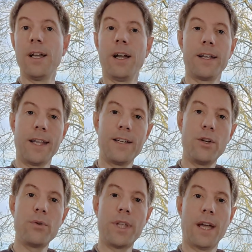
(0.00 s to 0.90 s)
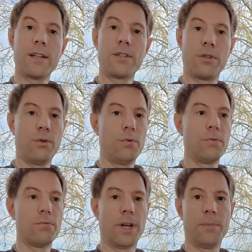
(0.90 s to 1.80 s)
I can then use that
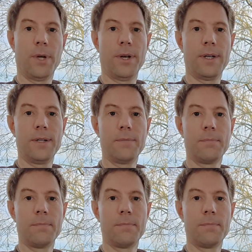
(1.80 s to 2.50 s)
to run my